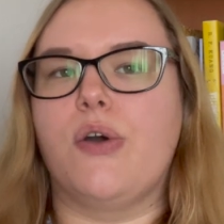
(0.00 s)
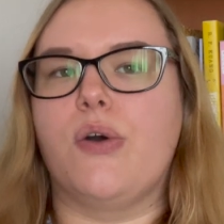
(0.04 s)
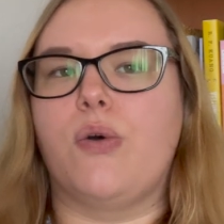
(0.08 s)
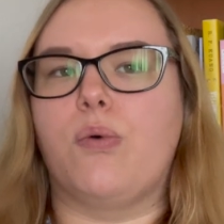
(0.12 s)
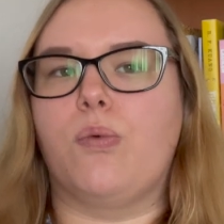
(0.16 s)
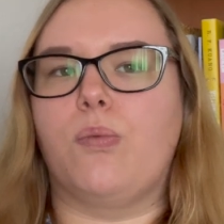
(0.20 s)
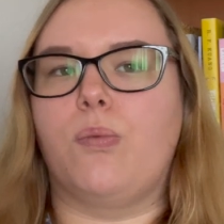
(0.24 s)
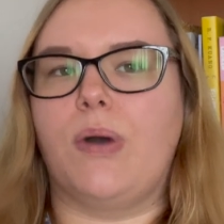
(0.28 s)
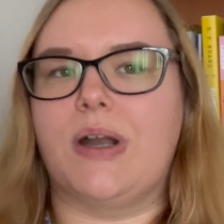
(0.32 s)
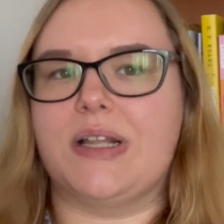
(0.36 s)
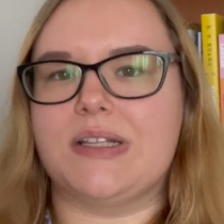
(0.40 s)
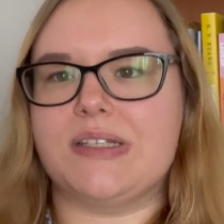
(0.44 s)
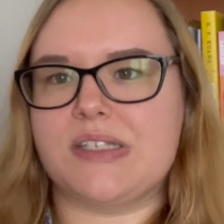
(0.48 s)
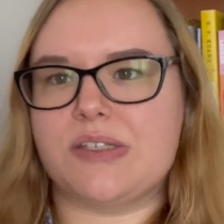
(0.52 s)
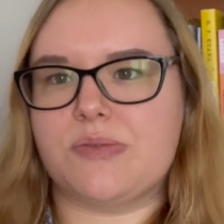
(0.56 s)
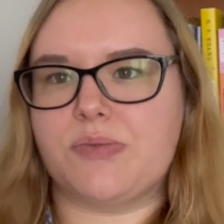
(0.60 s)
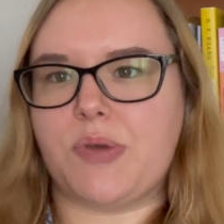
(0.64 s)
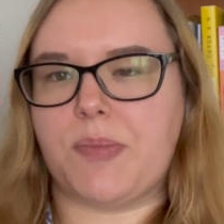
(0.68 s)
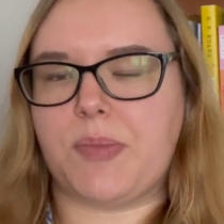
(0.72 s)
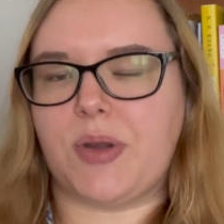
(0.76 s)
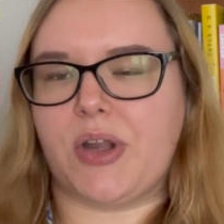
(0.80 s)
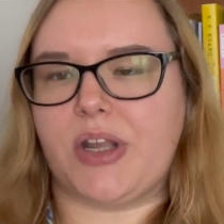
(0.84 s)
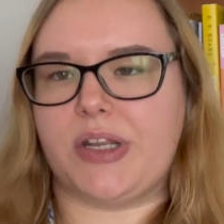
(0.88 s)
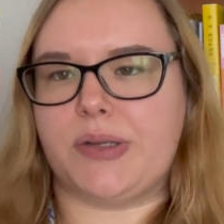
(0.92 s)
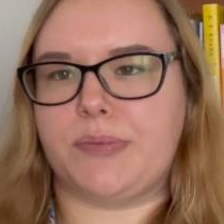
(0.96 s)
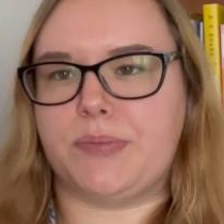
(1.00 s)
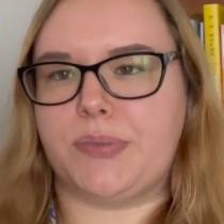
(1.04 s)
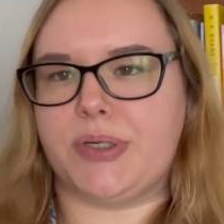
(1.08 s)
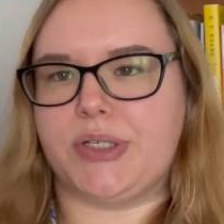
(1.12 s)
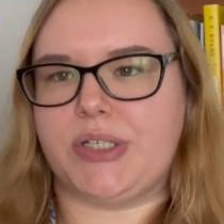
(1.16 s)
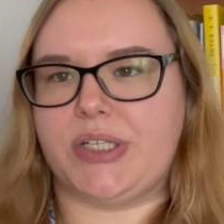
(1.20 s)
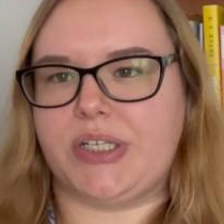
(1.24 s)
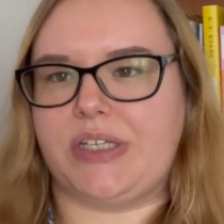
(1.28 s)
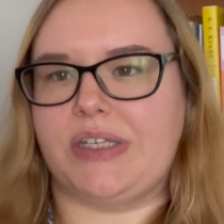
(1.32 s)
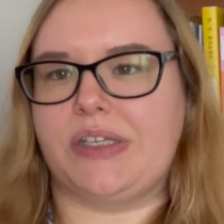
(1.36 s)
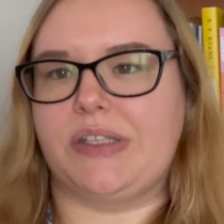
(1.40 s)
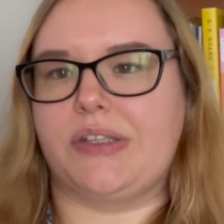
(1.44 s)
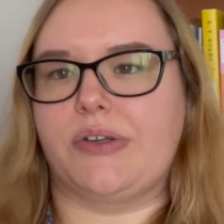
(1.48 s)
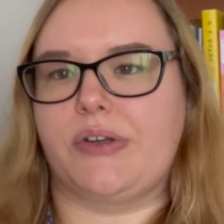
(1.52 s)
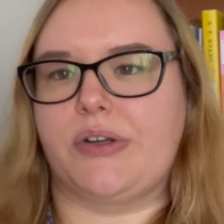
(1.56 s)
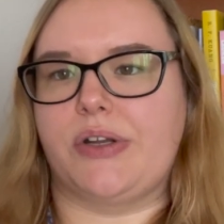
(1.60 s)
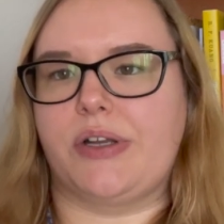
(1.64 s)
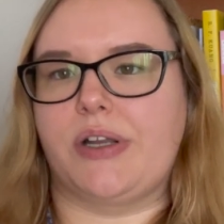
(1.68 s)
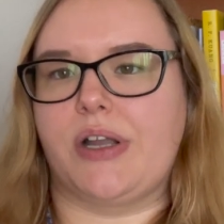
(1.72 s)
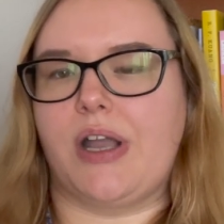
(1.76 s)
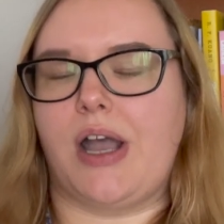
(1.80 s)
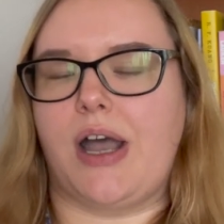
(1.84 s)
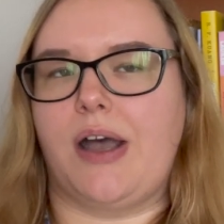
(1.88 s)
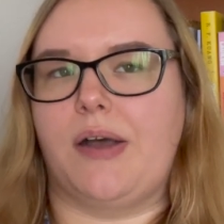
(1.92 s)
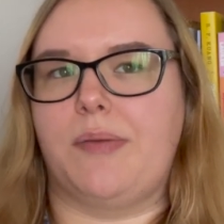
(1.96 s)
one swimmer in
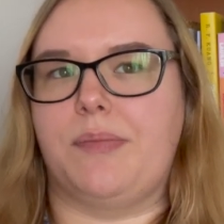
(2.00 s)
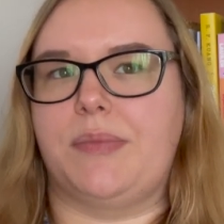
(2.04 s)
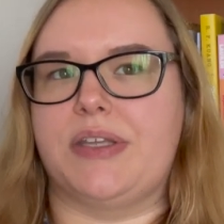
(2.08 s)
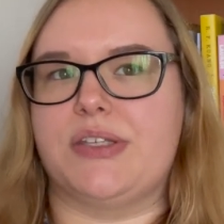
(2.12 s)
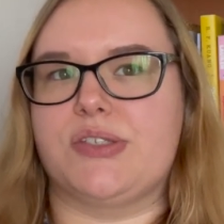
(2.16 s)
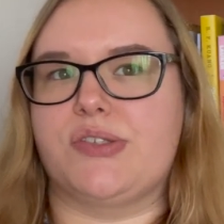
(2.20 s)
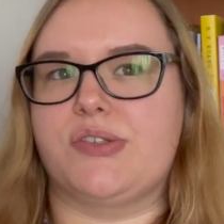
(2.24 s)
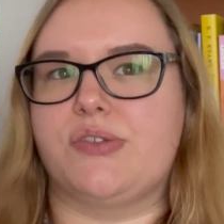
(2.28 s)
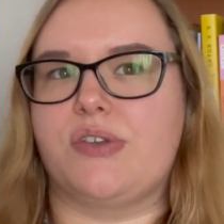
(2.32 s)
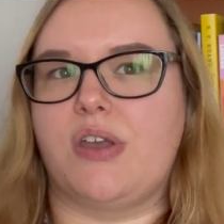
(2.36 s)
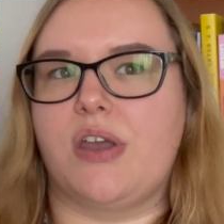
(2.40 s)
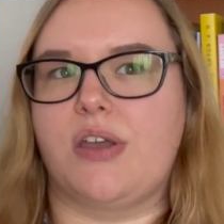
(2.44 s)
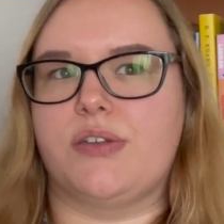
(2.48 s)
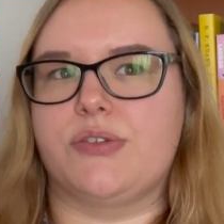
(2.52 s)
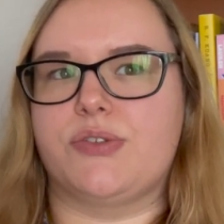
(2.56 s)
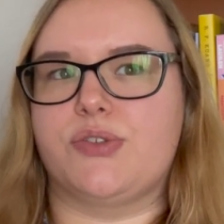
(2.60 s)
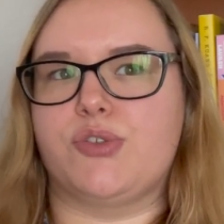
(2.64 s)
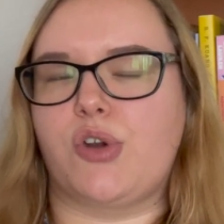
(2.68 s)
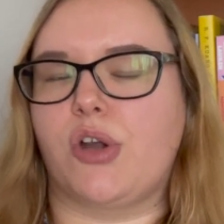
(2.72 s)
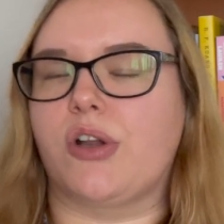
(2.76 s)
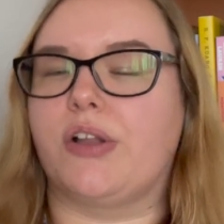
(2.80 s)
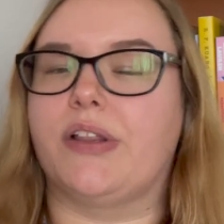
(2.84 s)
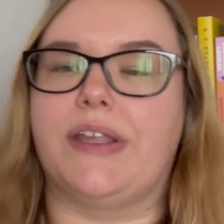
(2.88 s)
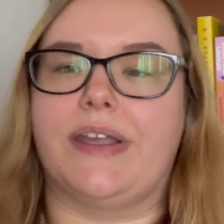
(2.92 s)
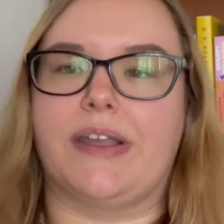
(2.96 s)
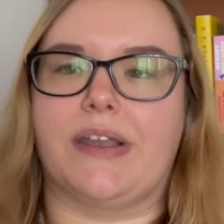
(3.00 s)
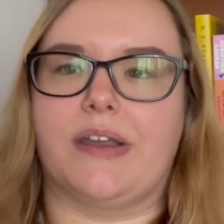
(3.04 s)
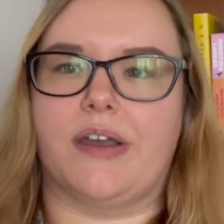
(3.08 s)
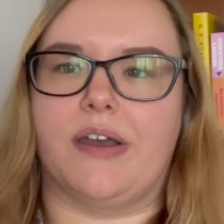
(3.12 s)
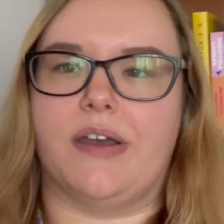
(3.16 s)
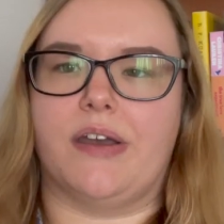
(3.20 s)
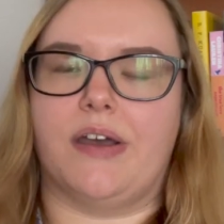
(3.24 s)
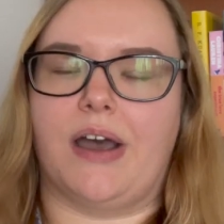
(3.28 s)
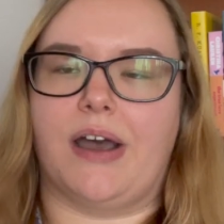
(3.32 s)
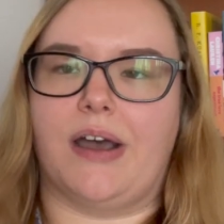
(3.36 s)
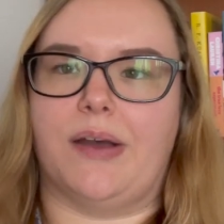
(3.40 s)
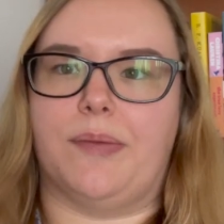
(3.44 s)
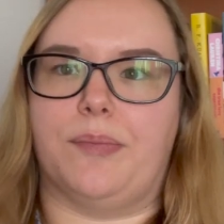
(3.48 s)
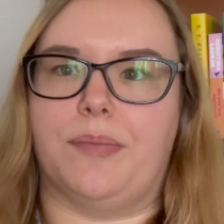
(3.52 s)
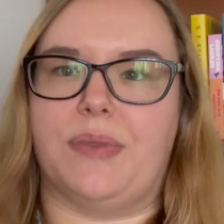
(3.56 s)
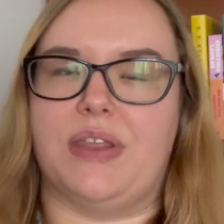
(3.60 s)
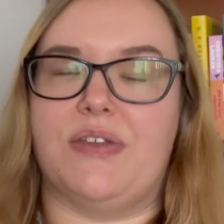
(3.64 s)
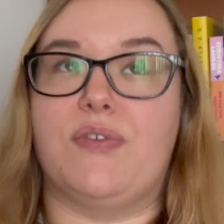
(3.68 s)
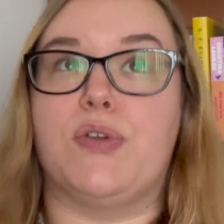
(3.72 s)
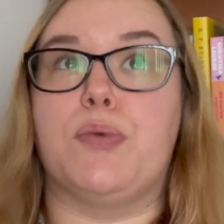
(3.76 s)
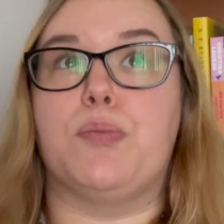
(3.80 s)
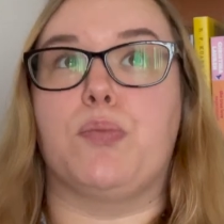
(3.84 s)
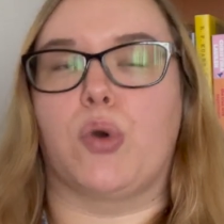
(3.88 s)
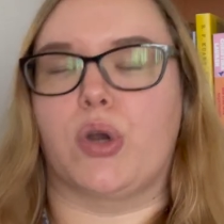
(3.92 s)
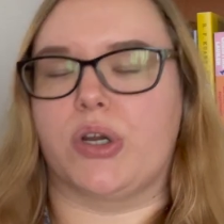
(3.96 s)
particular um, is struggling um,
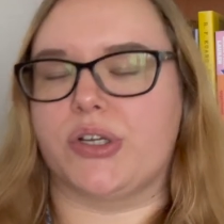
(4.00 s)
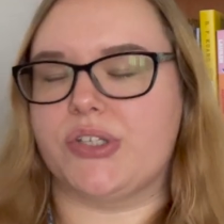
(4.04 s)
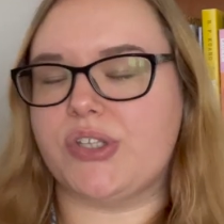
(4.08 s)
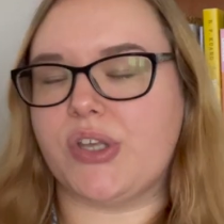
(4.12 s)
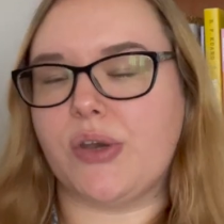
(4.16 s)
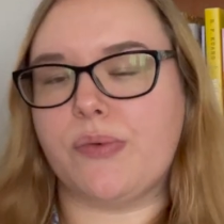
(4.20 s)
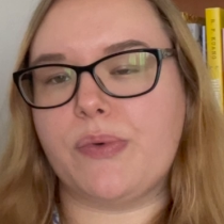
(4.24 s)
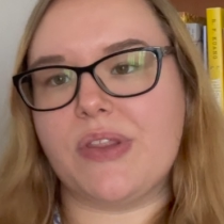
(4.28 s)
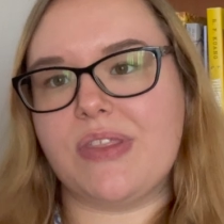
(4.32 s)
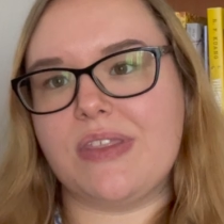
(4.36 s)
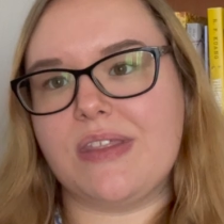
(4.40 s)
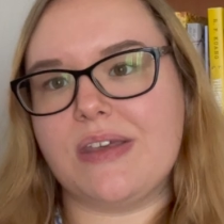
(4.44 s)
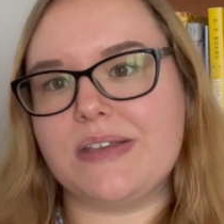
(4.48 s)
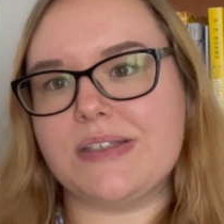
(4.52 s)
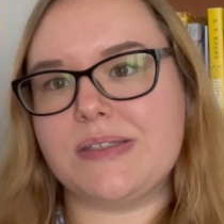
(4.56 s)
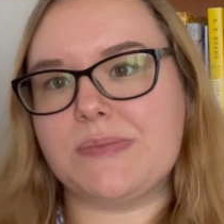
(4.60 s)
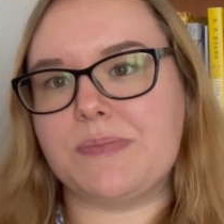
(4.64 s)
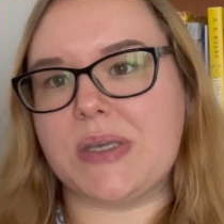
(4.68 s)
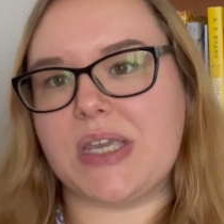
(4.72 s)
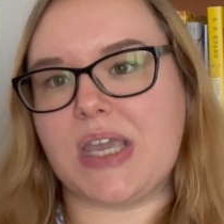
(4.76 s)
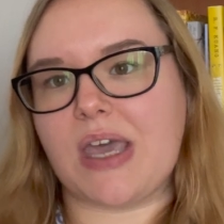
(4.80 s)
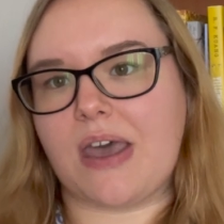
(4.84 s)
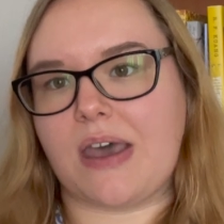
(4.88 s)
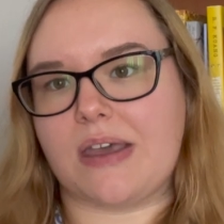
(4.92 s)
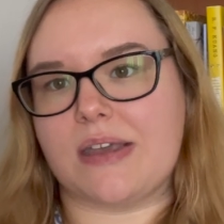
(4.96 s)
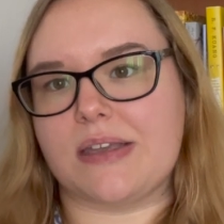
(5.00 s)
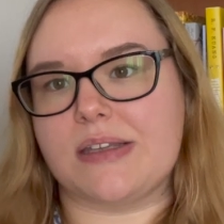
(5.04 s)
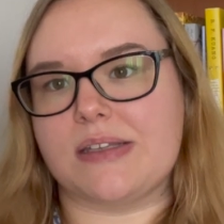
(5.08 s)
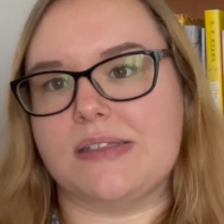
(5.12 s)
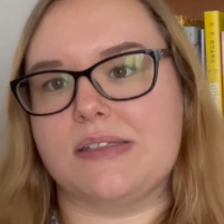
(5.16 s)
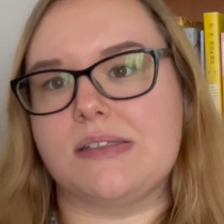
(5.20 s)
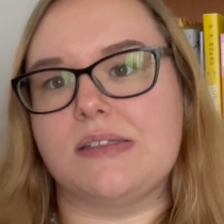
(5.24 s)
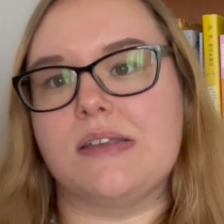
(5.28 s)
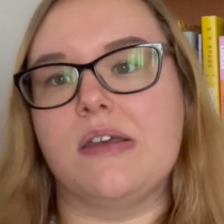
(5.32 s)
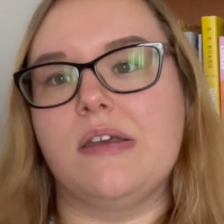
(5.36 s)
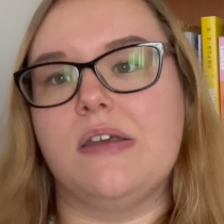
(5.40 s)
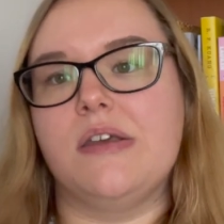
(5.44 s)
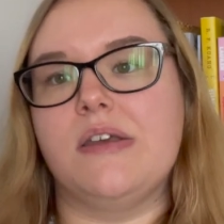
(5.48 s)
even more so with this because